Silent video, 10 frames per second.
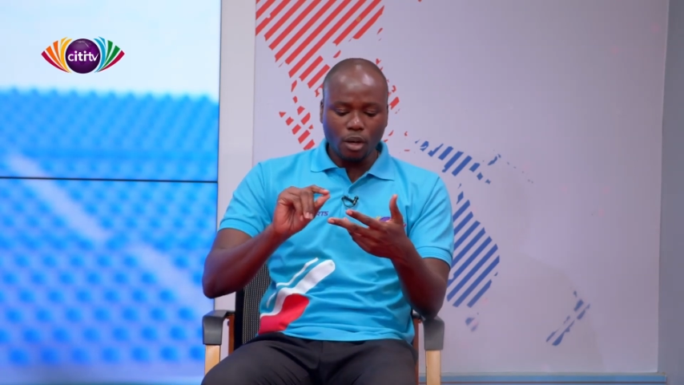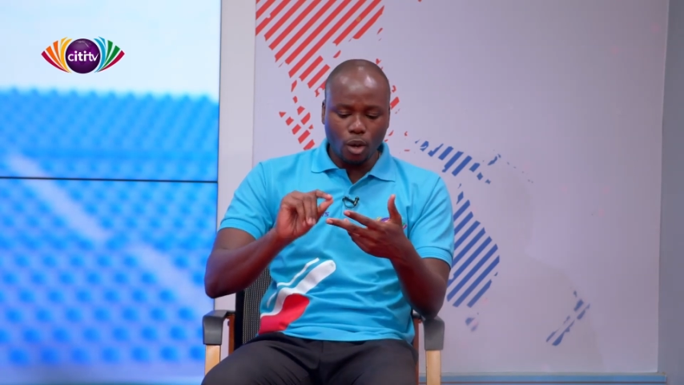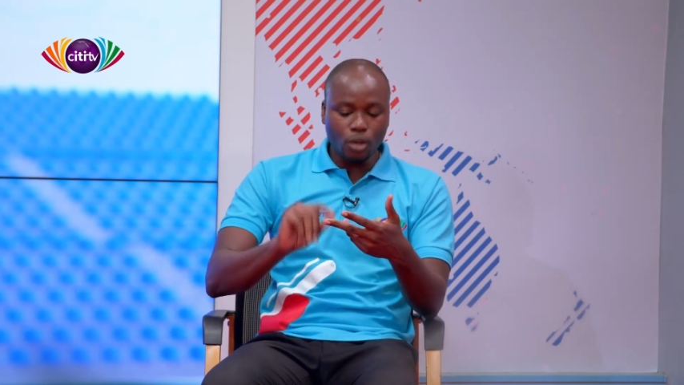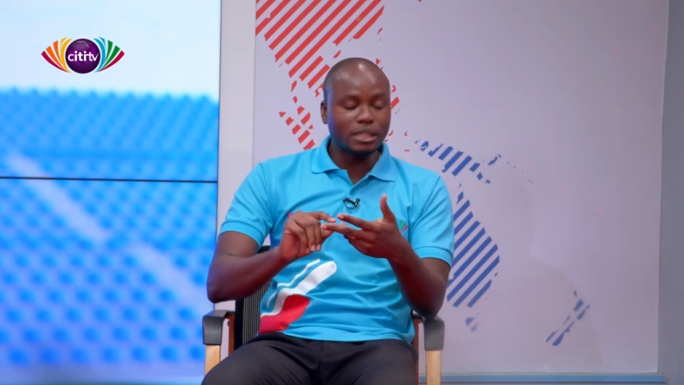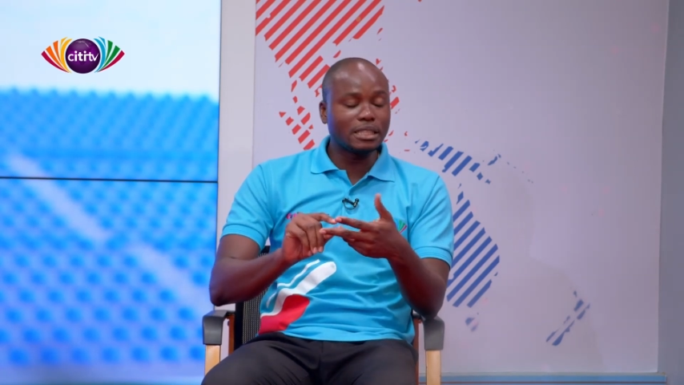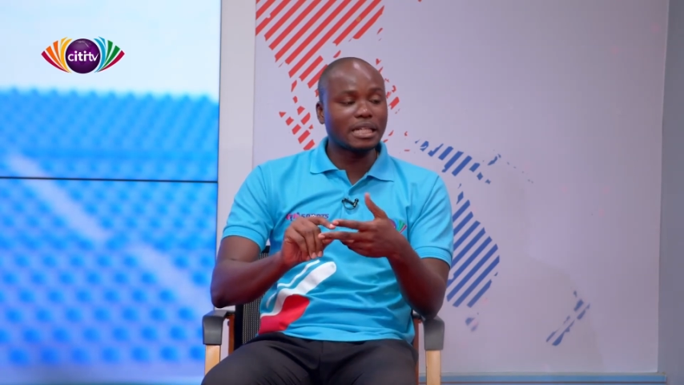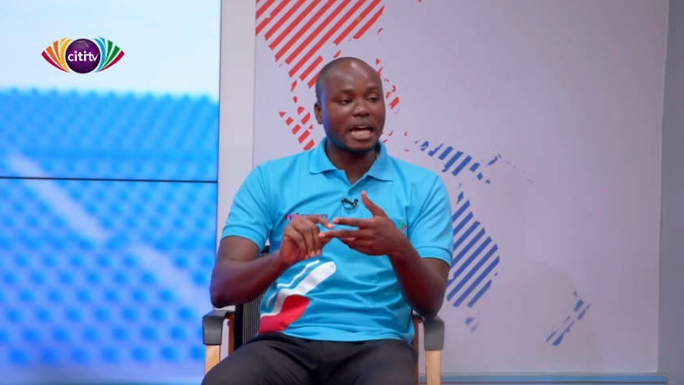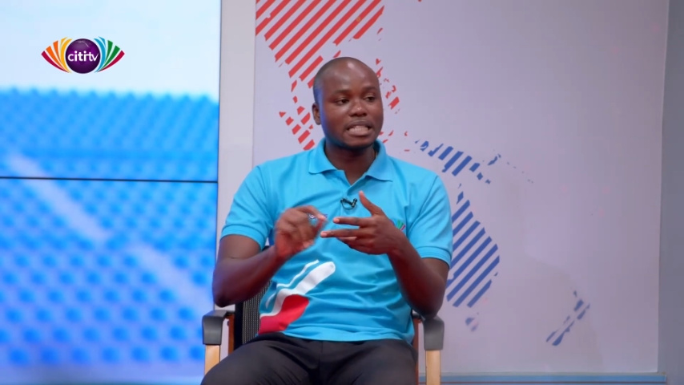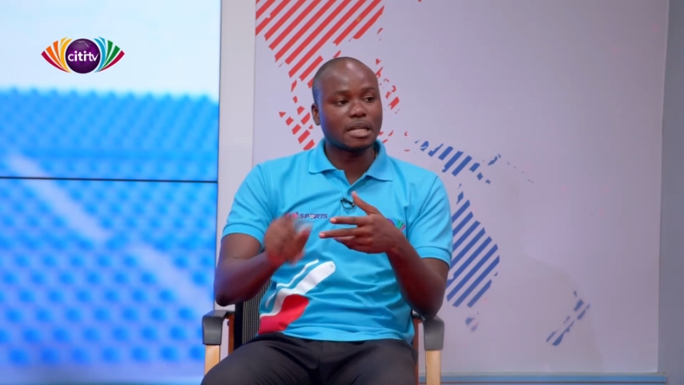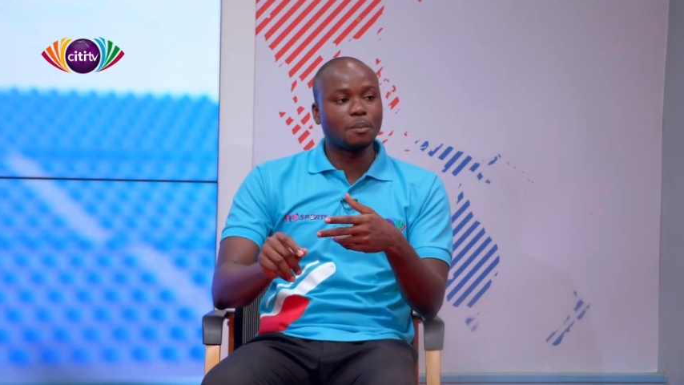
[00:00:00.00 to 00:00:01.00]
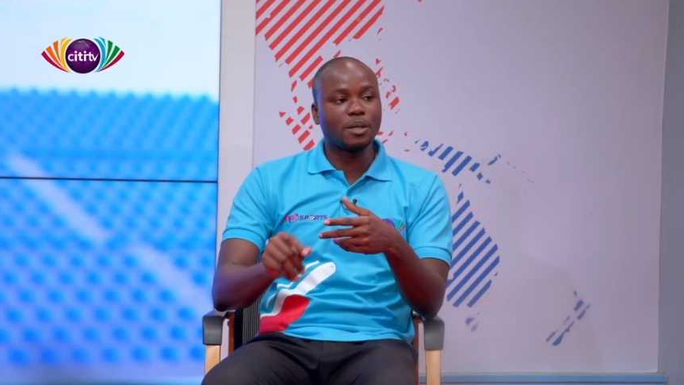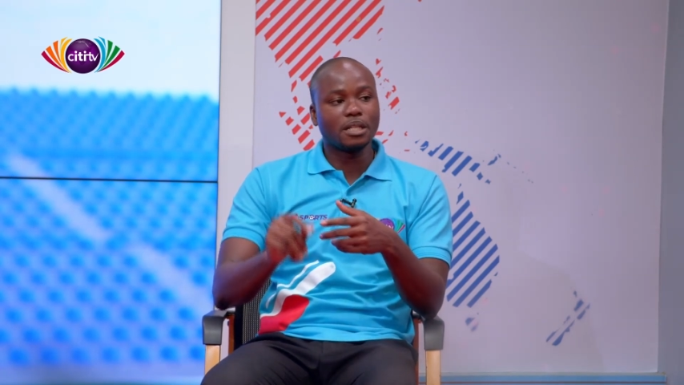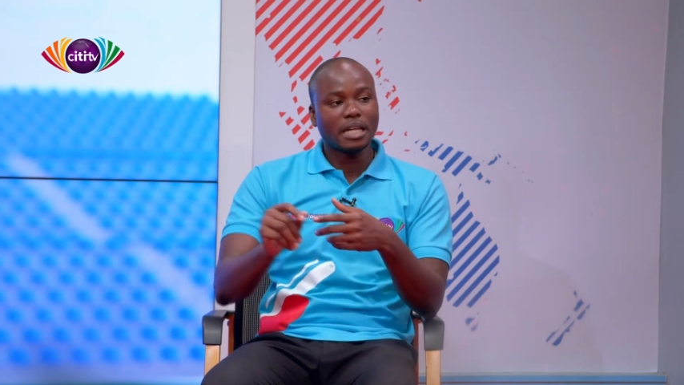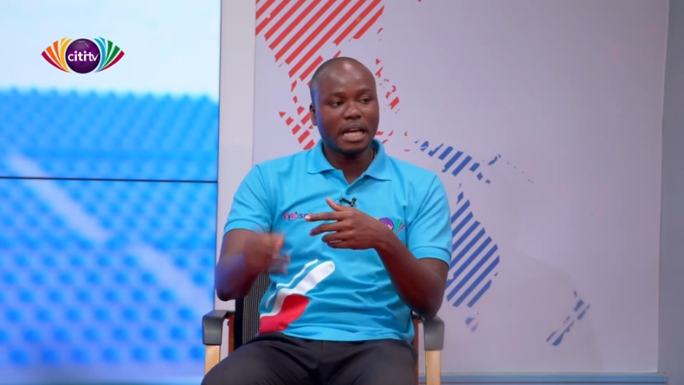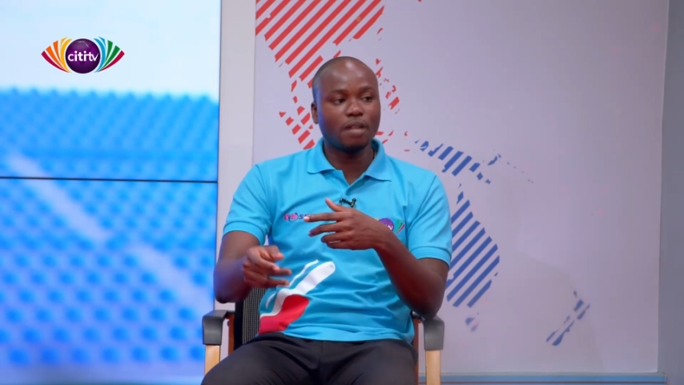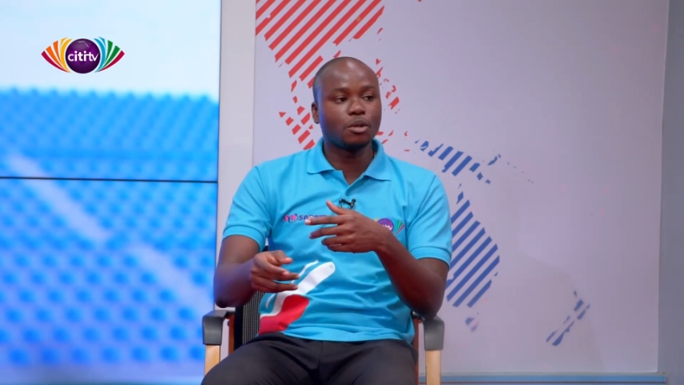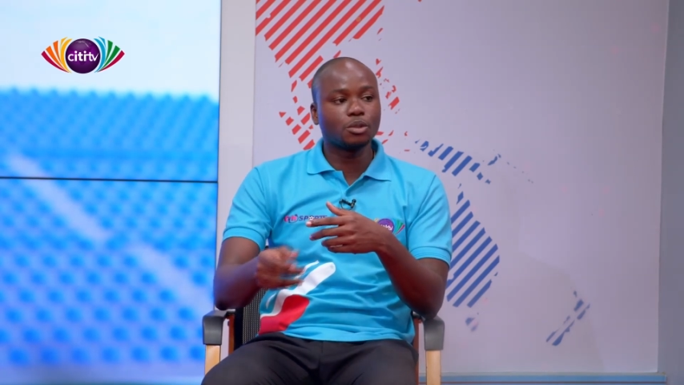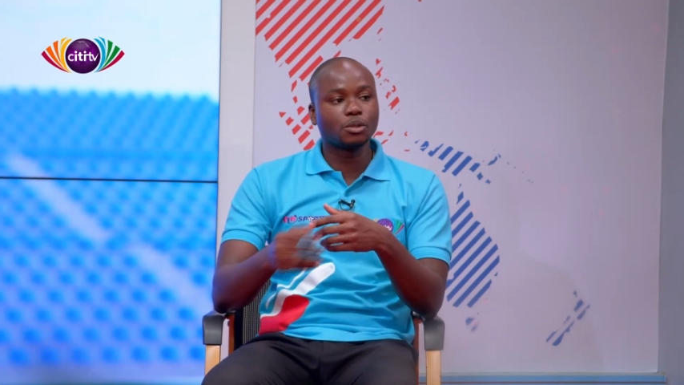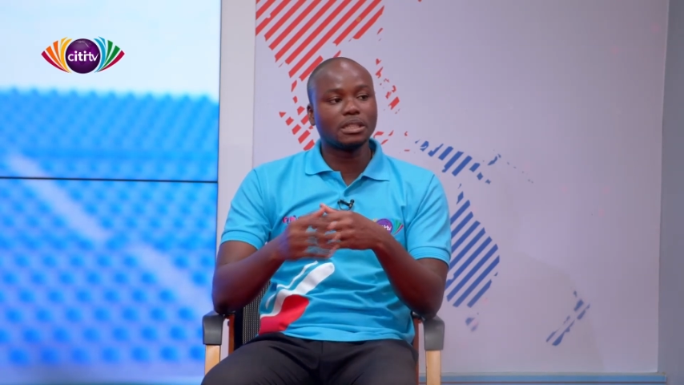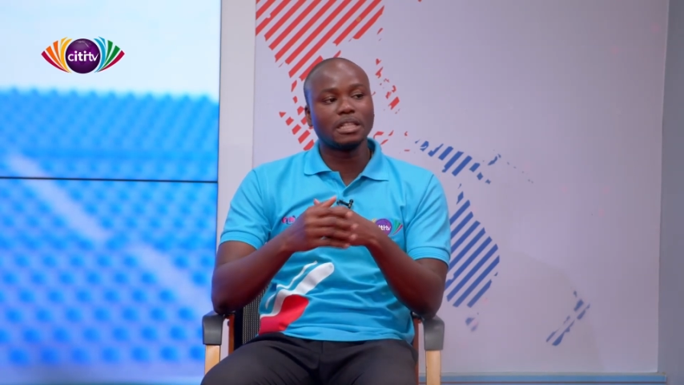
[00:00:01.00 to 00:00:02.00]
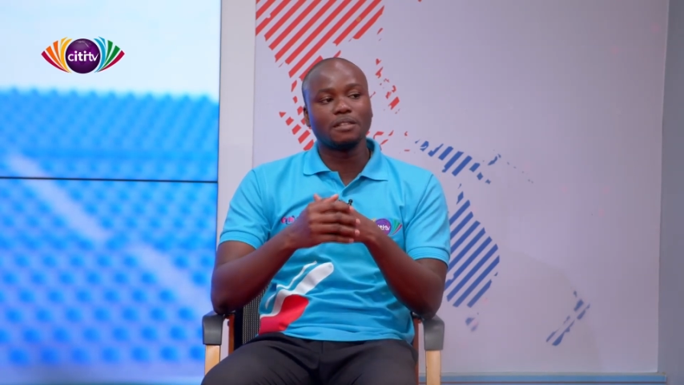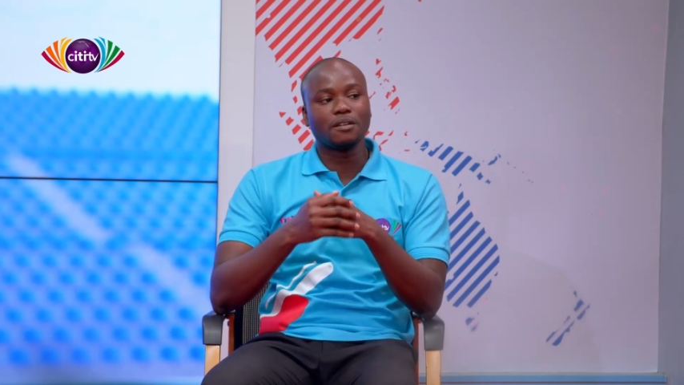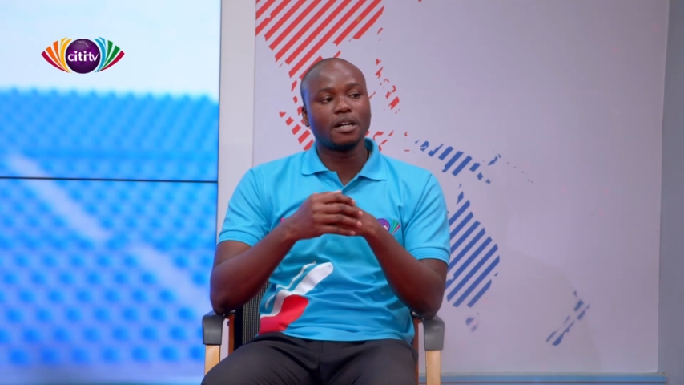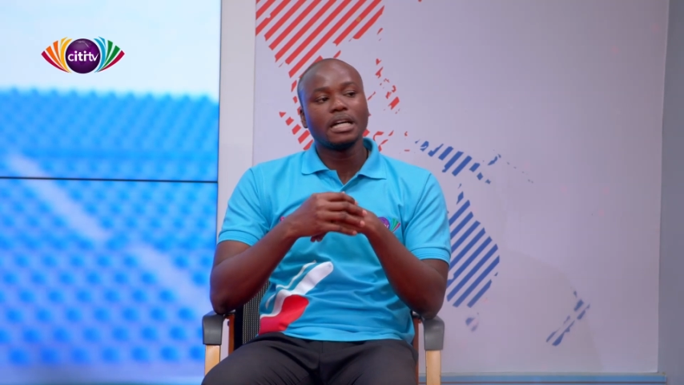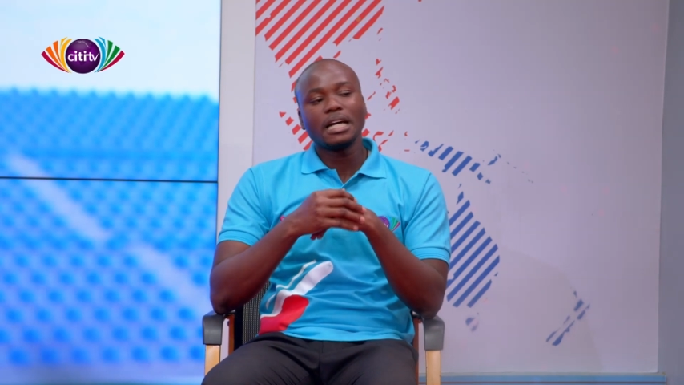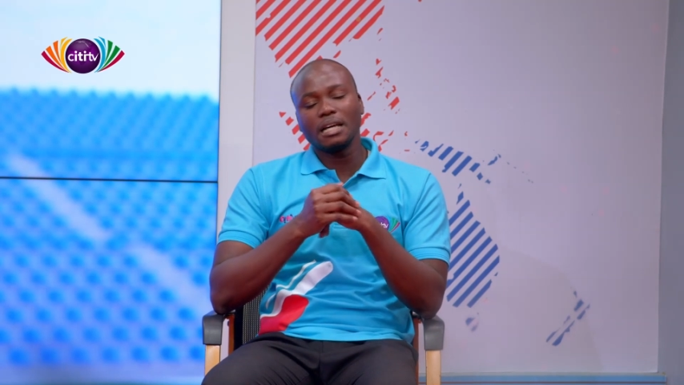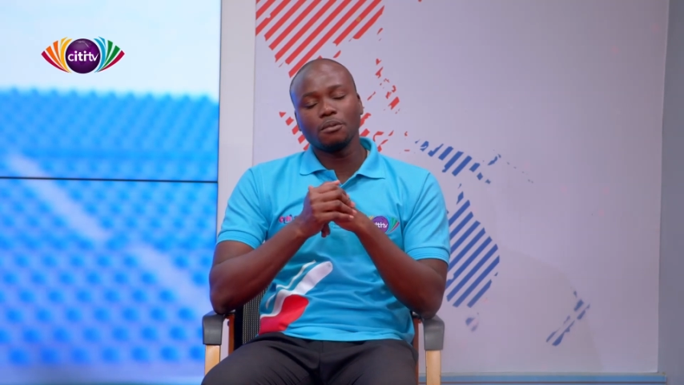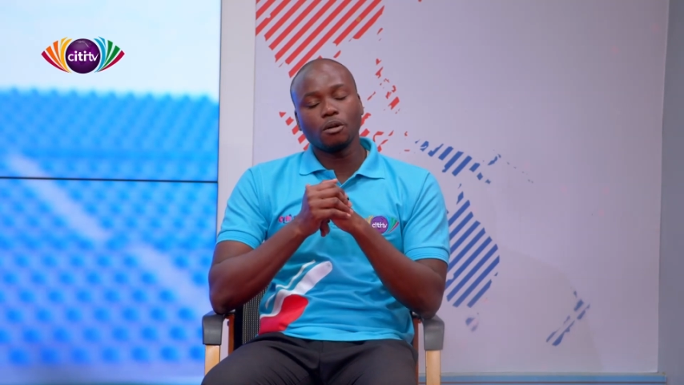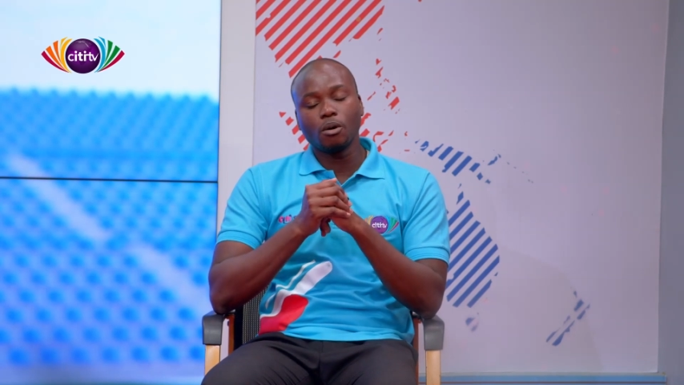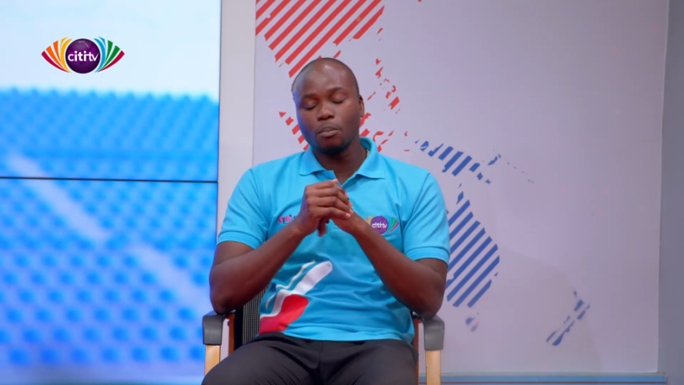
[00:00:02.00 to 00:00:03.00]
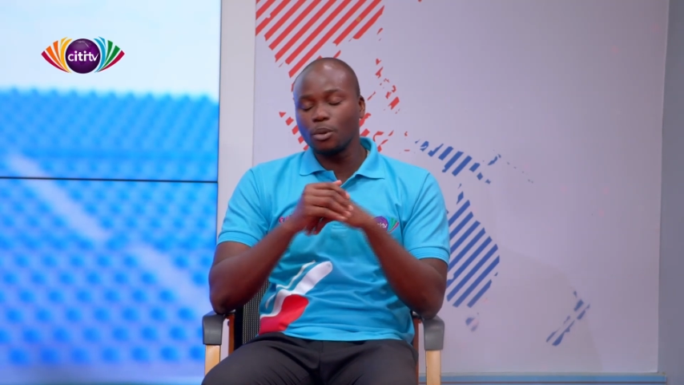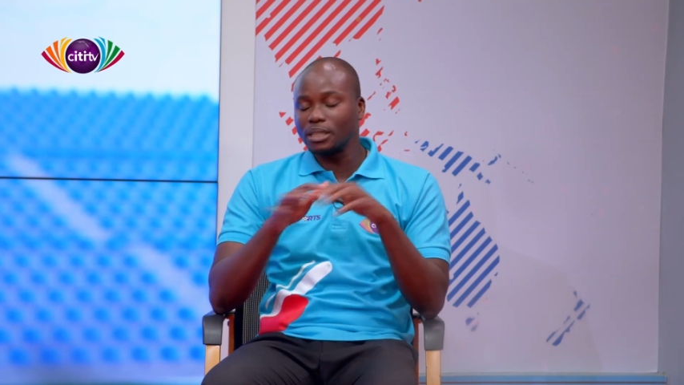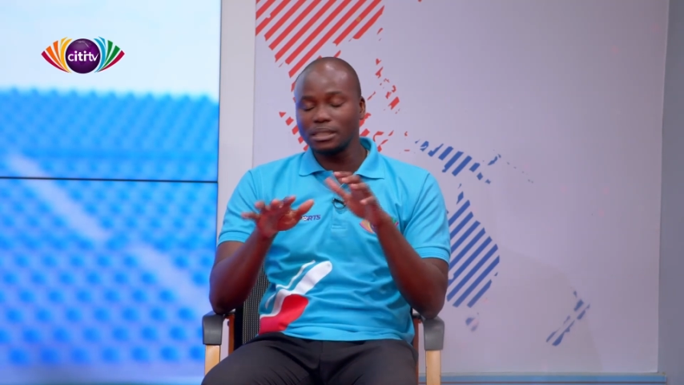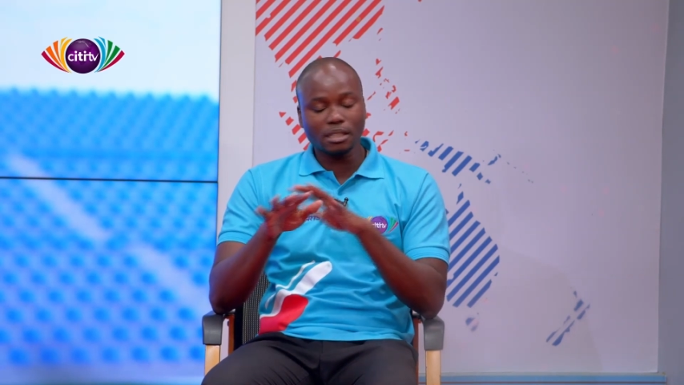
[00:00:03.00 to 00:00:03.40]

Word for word: all these guys come in and also deliver on points.